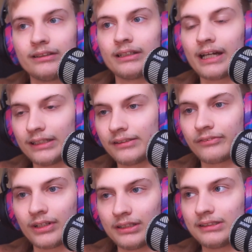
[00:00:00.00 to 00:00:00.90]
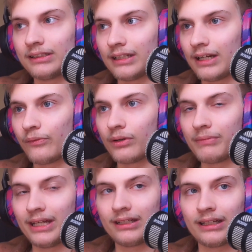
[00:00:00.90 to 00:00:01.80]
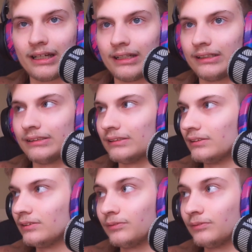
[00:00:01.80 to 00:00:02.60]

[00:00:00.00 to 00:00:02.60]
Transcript: kind of content that I want to make, and